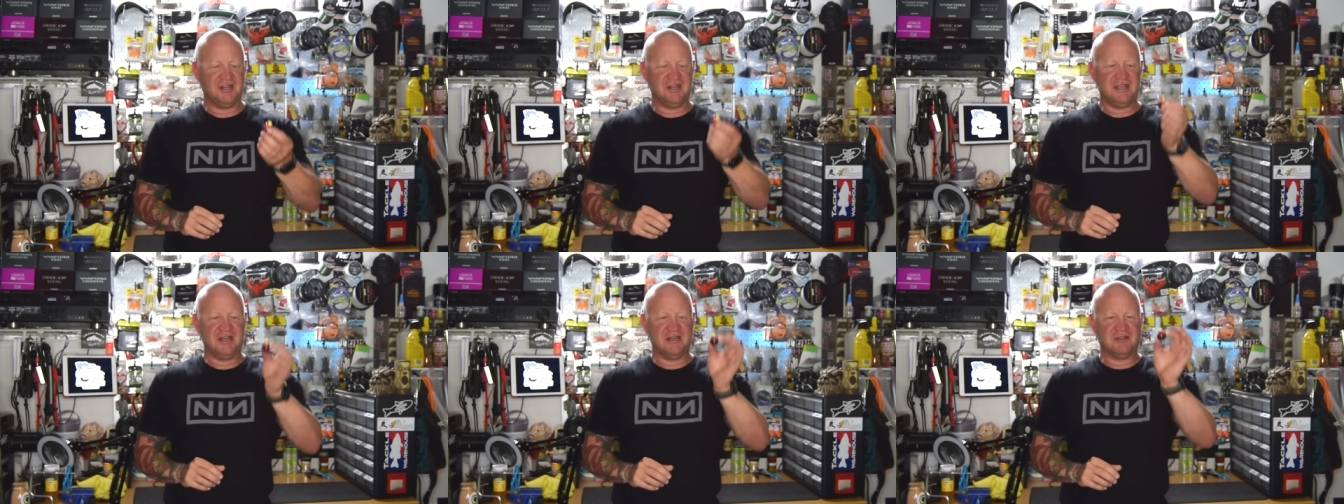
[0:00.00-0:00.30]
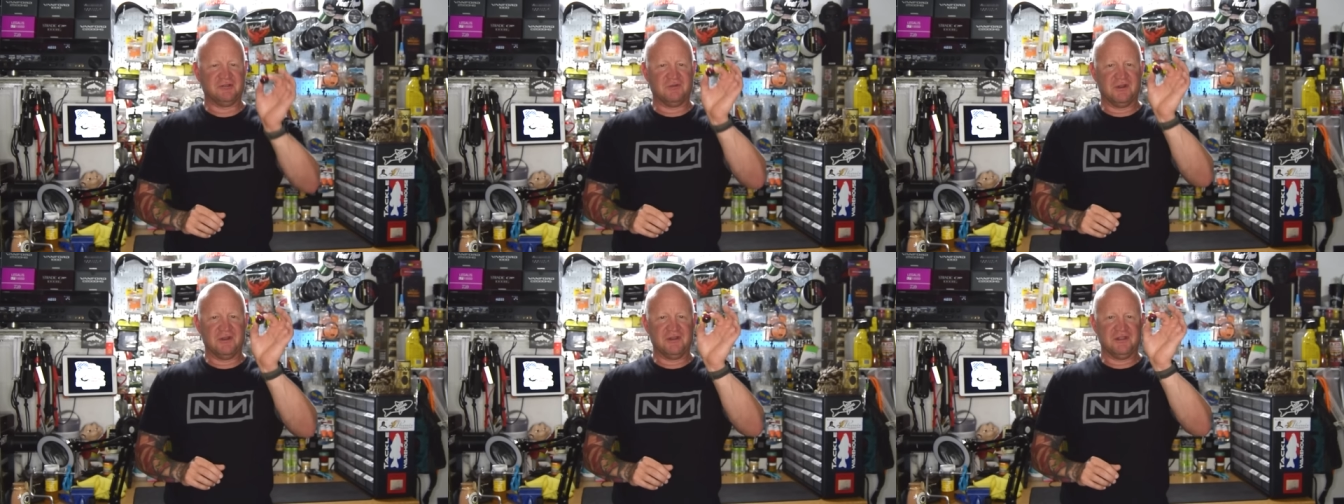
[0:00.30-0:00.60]
going to need
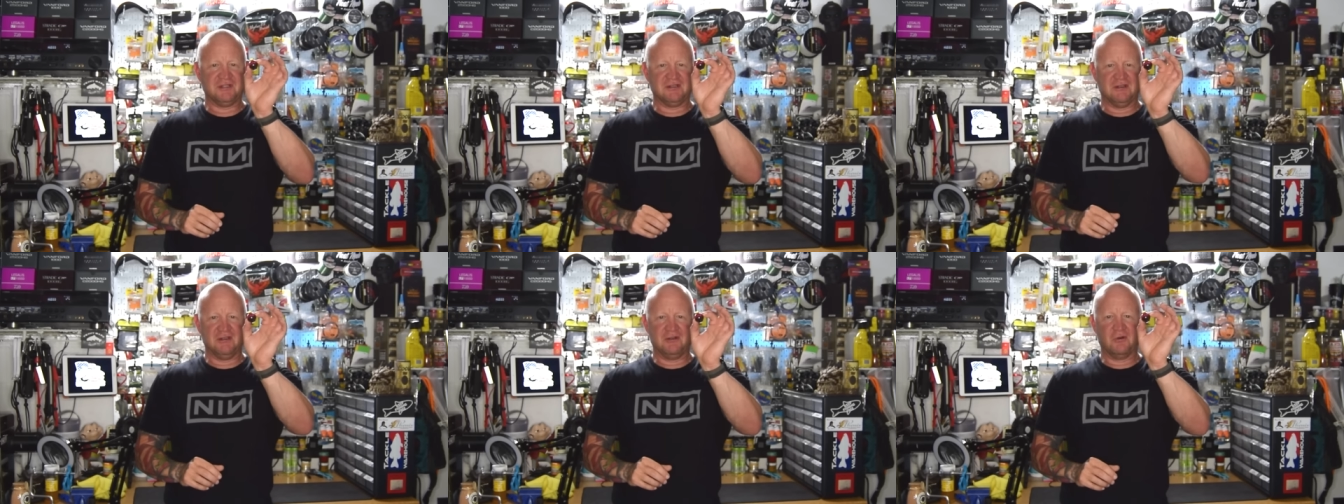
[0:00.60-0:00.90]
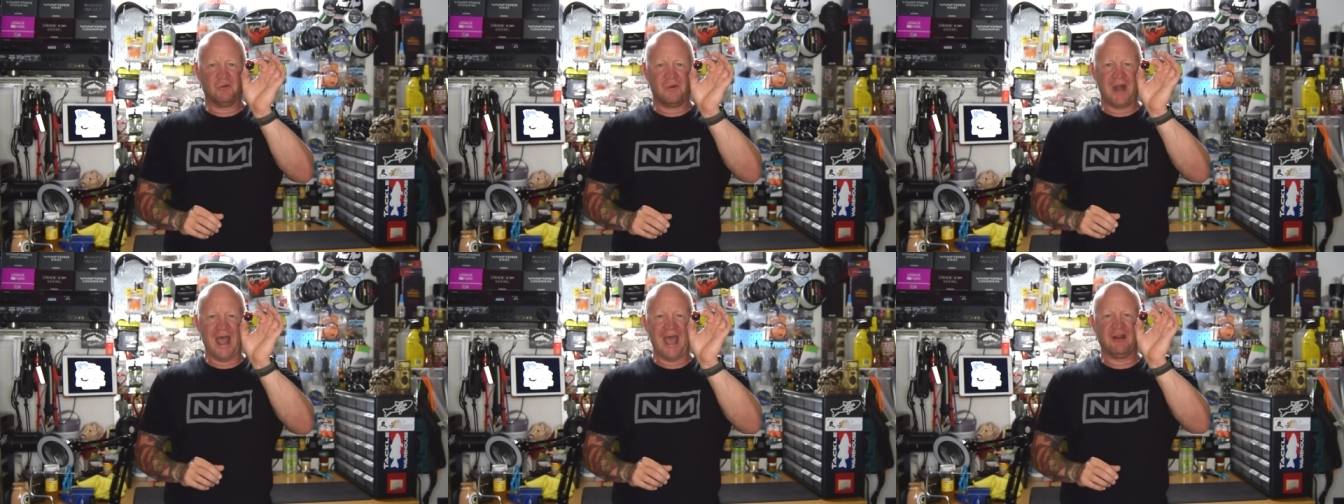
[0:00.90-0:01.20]
is one of these
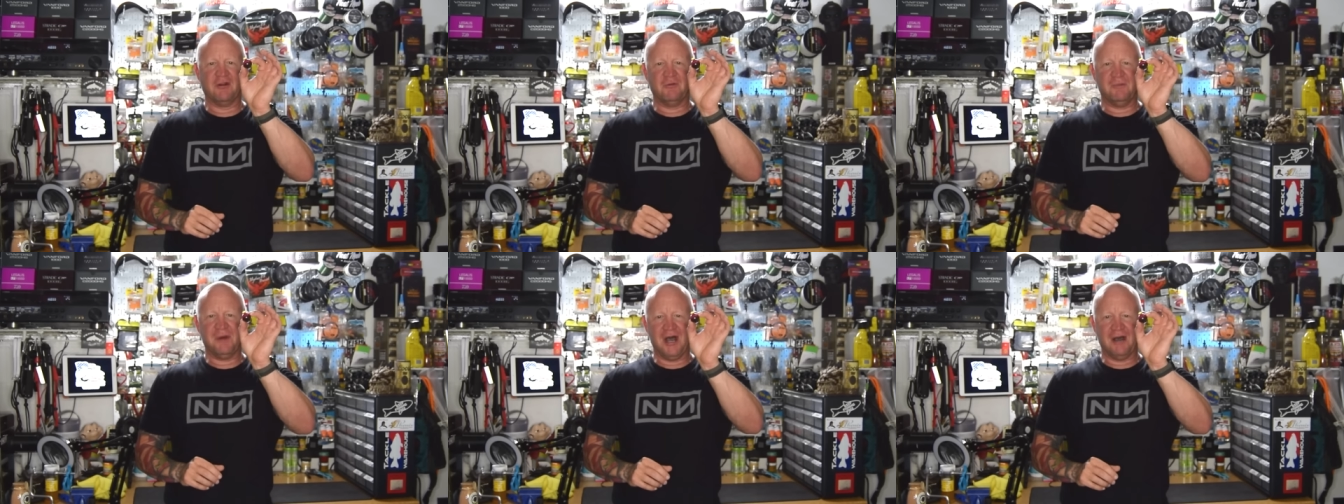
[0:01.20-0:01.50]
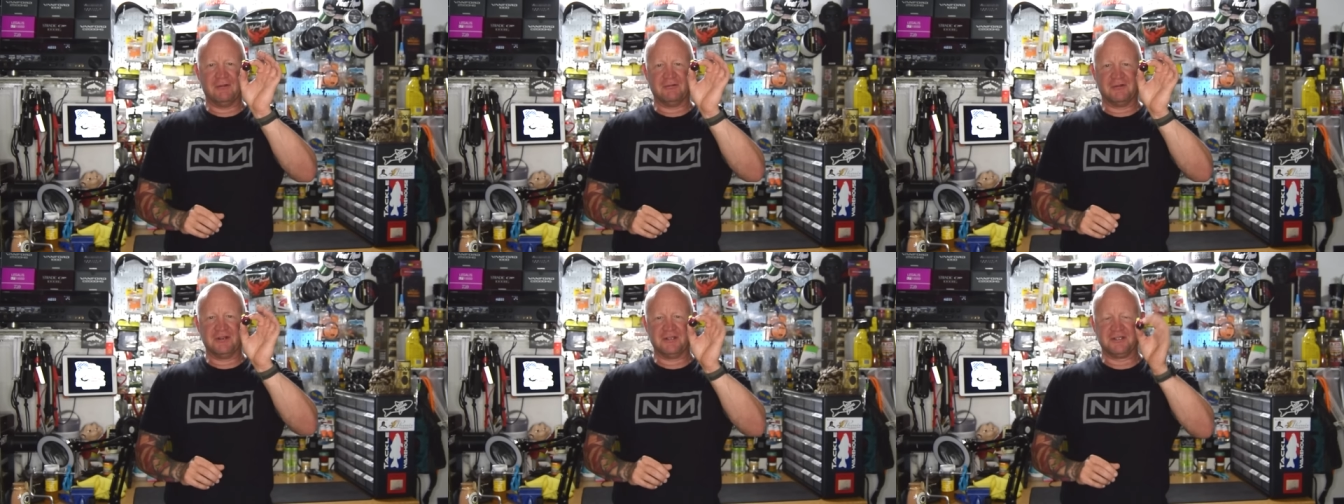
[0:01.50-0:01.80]
little rattle
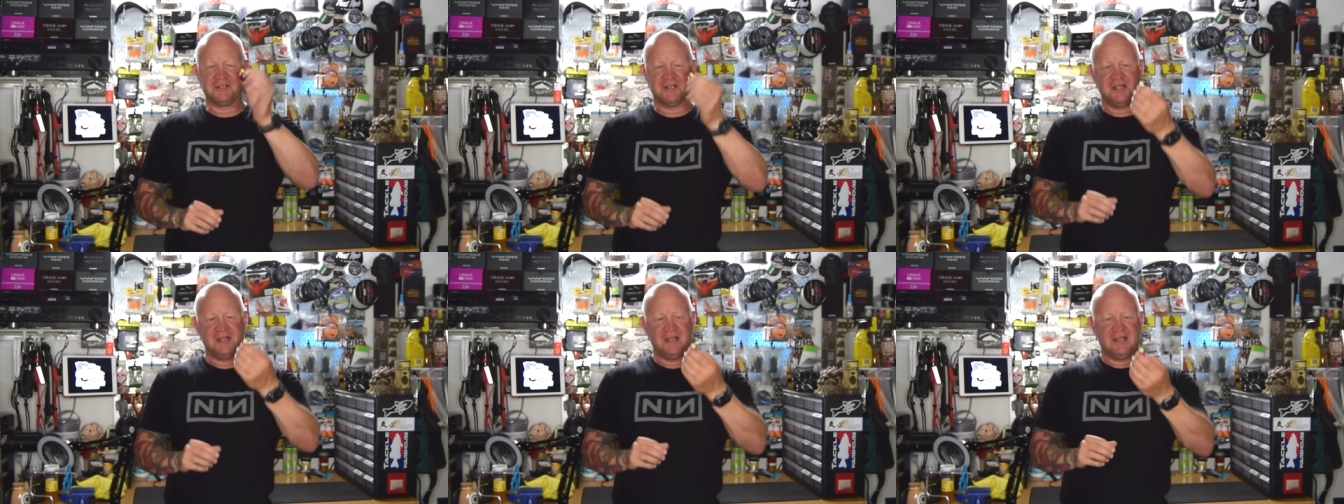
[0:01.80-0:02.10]
bobbers,